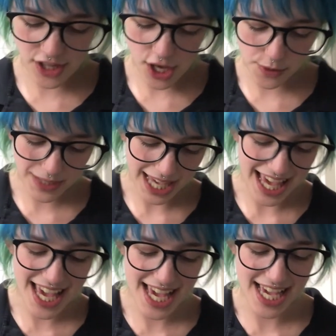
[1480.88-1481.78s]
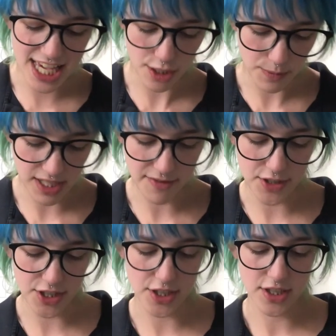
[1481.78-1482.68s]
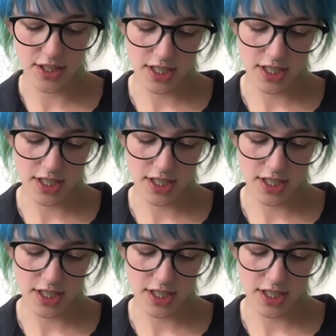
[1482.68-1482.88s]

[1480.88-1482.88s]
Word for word: okay whenever